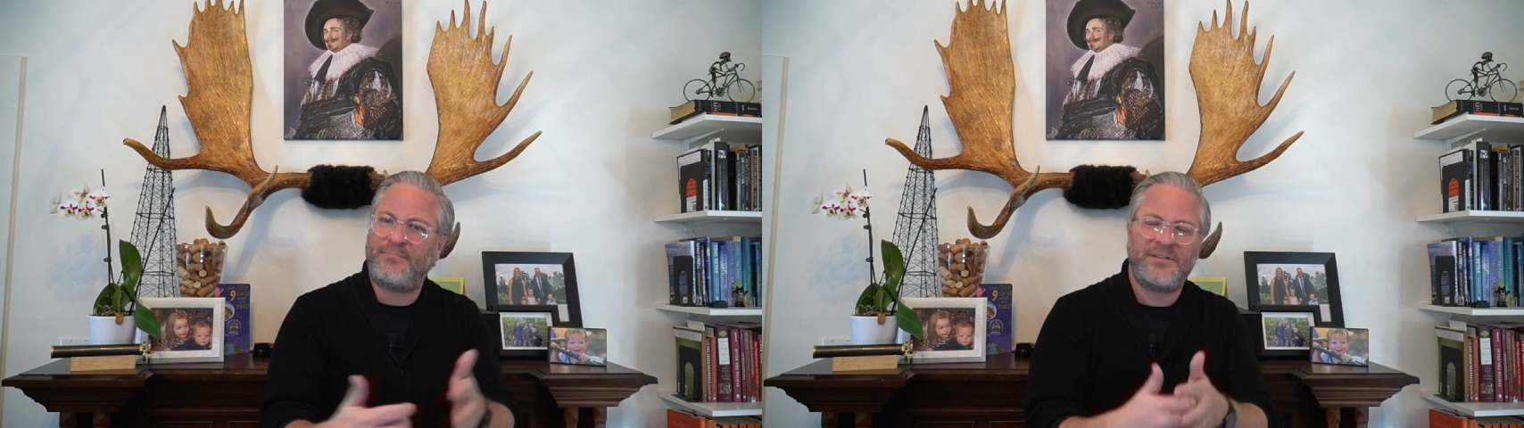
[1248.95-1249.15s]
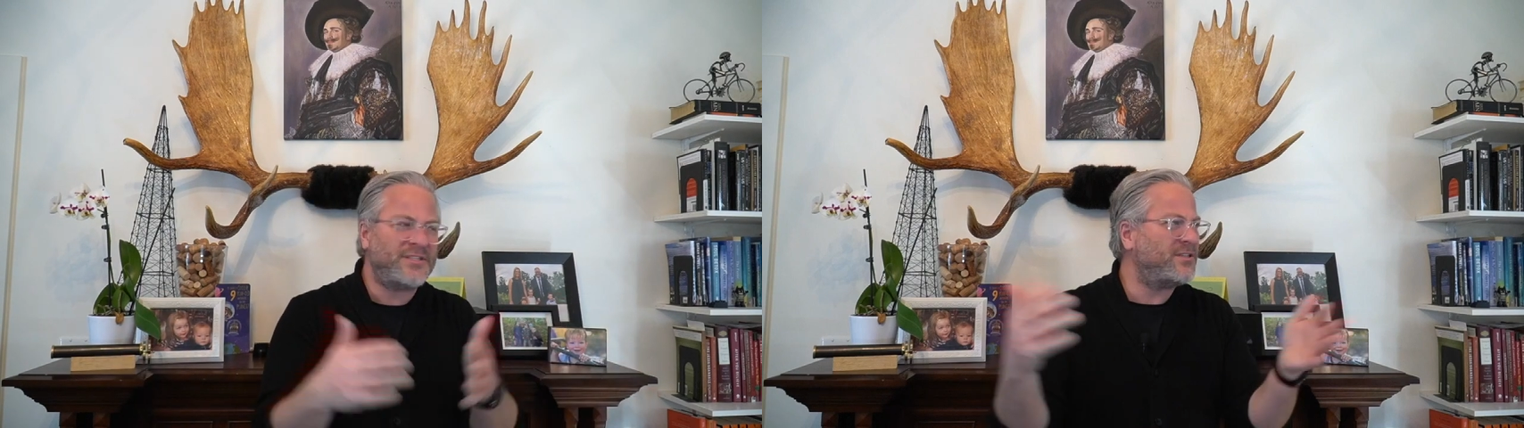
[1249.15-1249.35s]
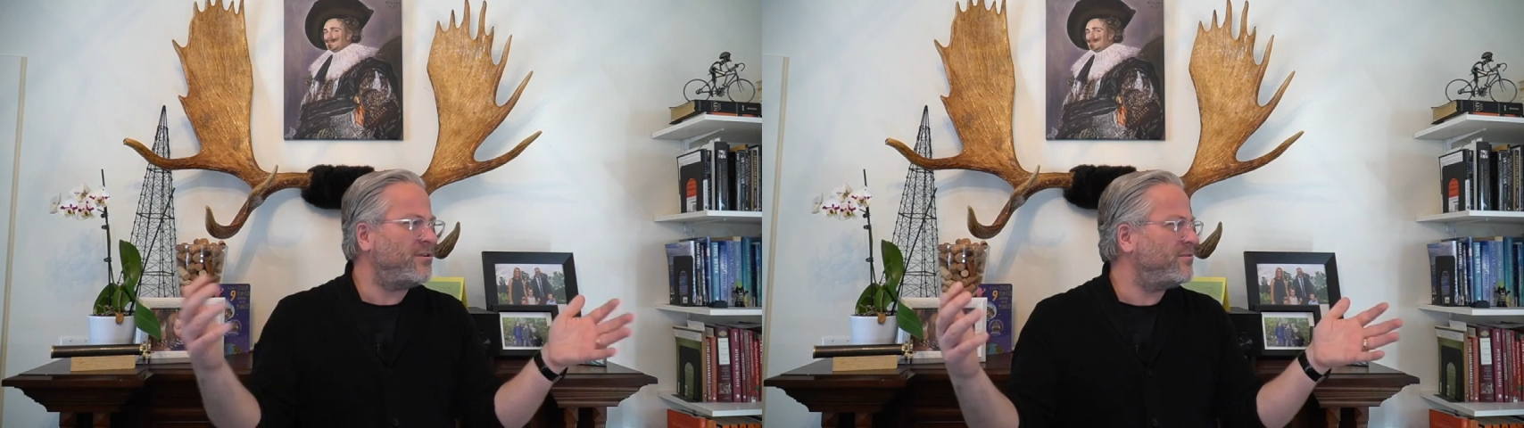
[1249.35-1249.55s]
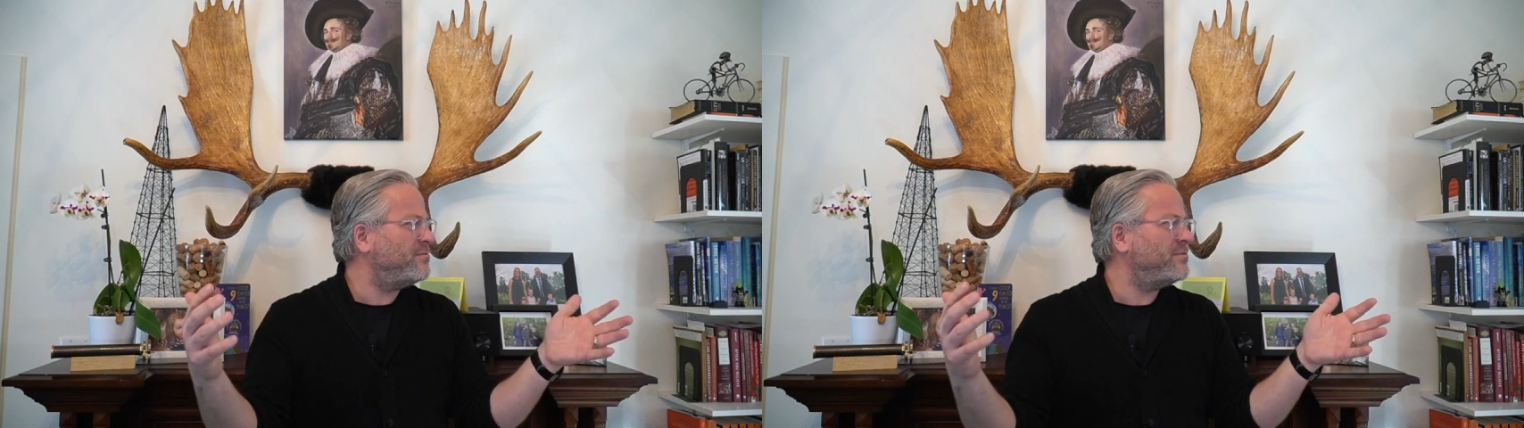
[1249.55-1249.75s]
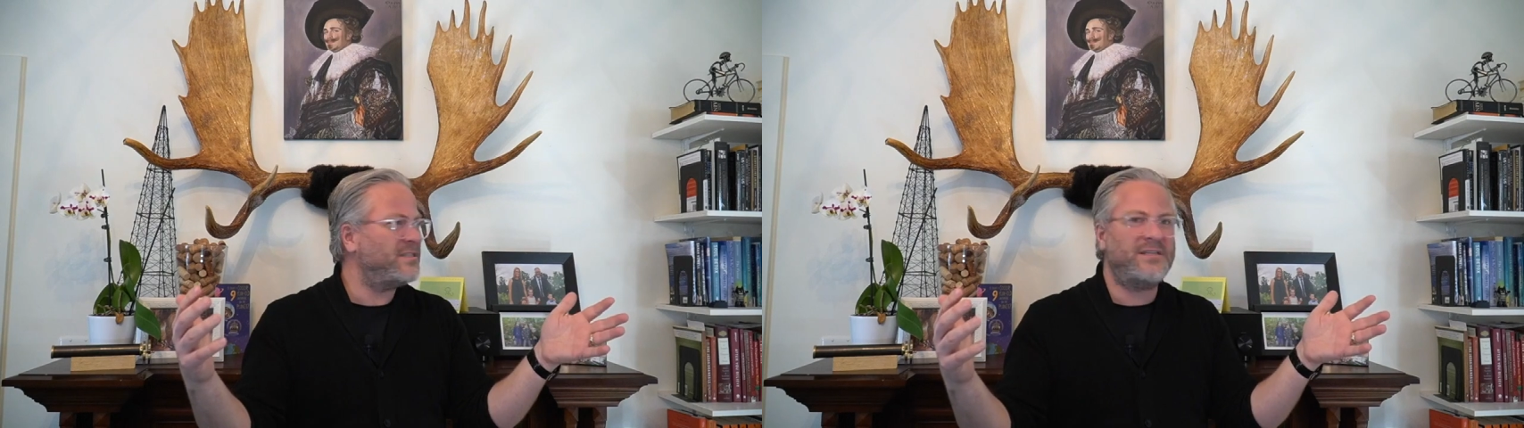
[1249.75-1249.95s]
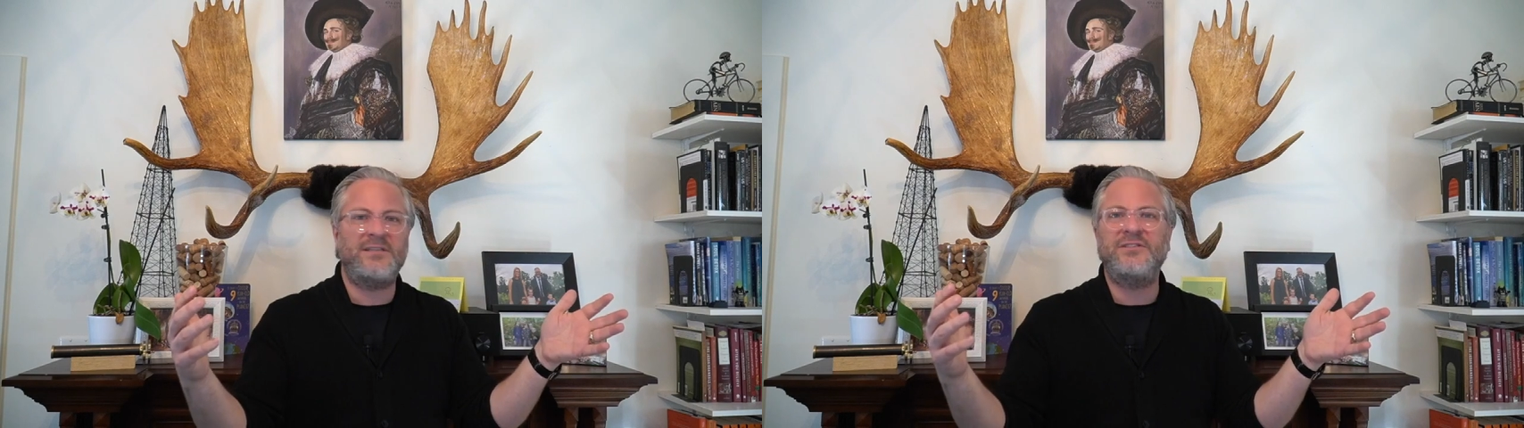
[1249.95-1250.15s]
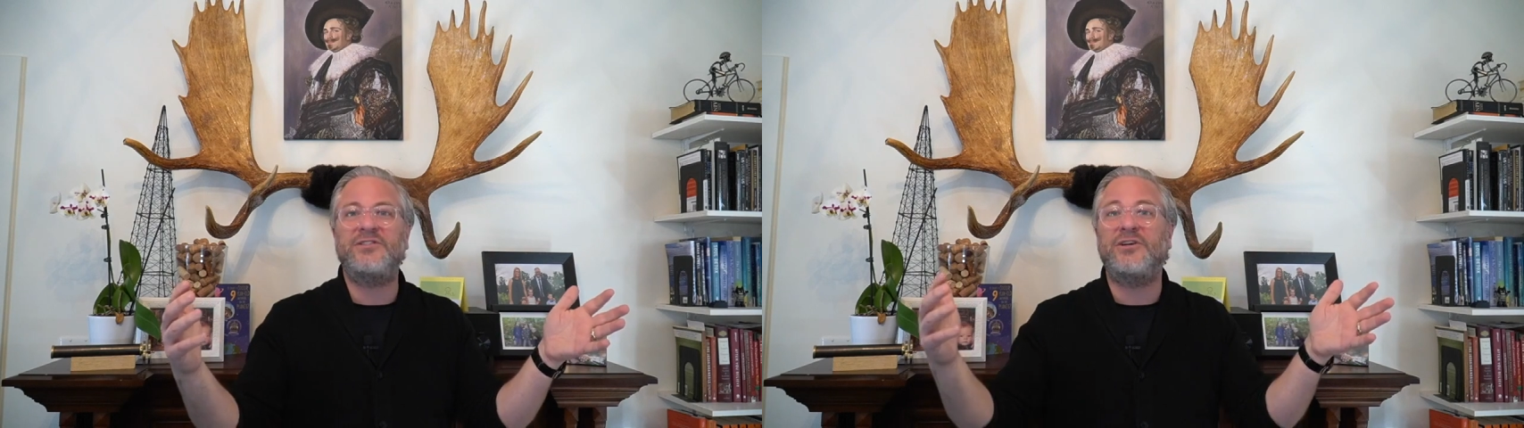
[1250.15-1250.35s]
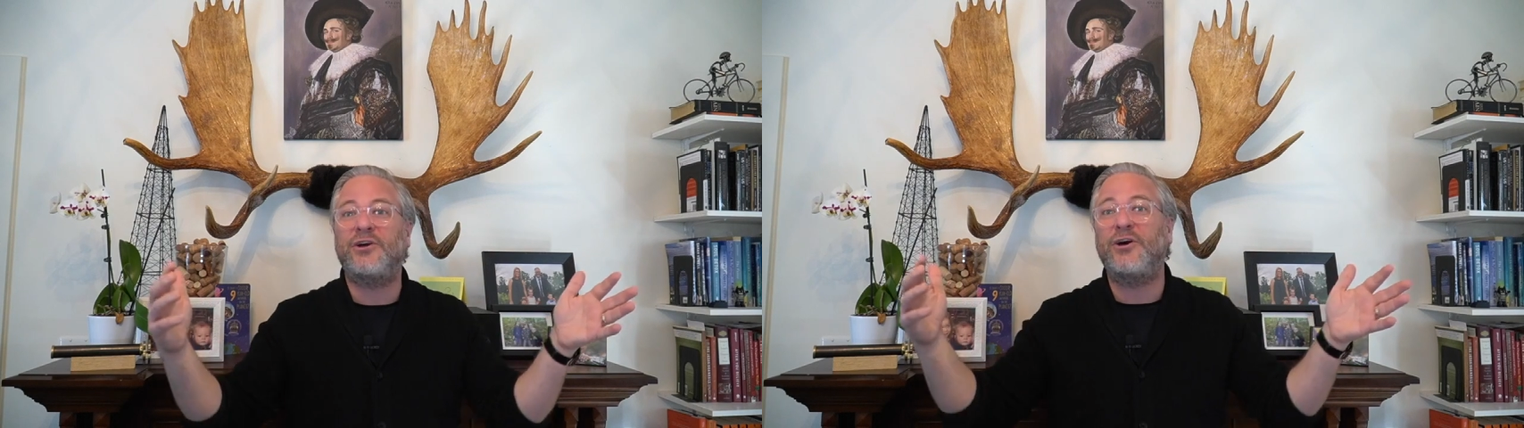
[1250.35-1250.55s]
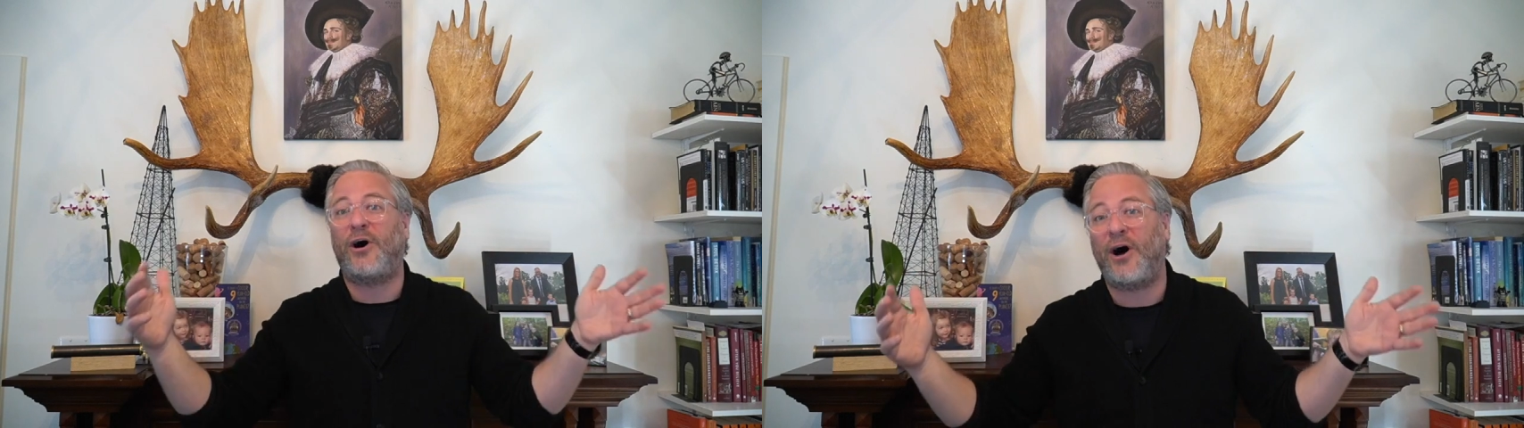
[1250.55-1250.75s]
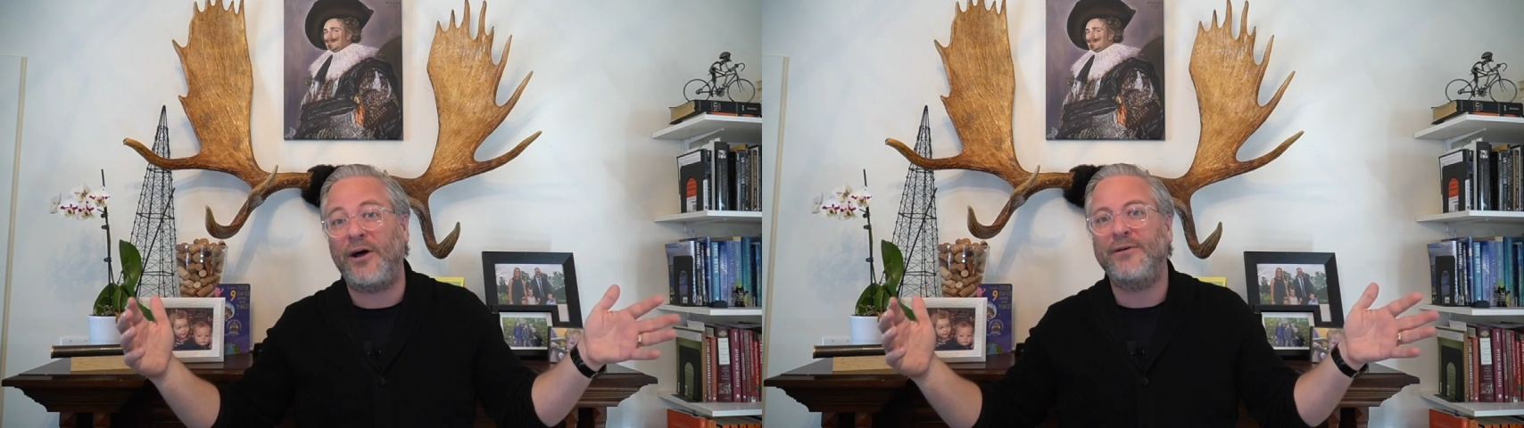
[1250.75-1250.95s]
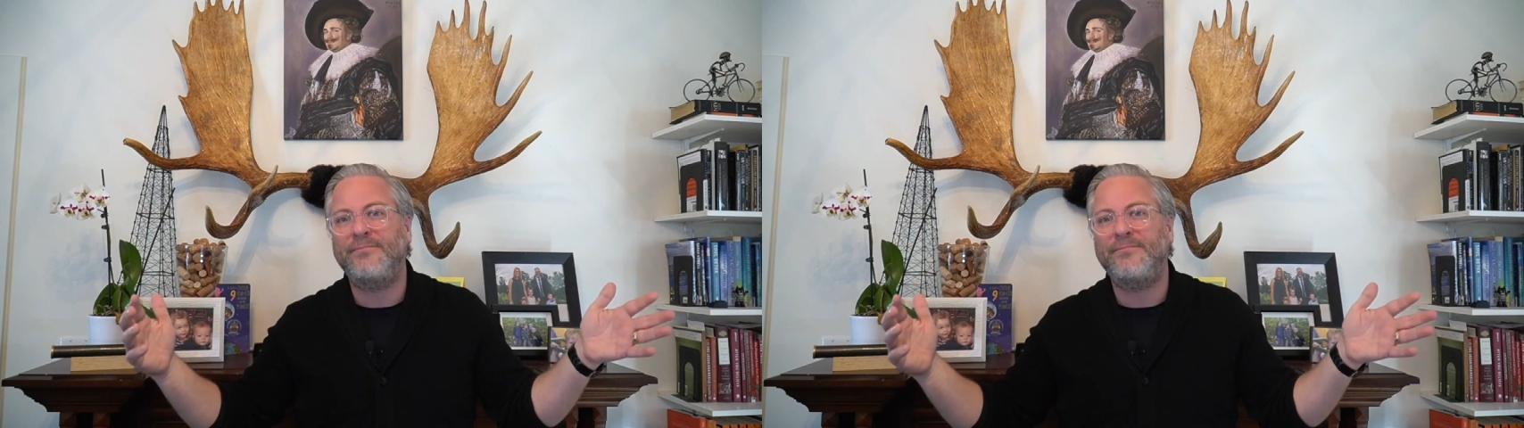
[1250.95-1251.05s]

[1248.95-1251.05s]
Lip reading: but so does God.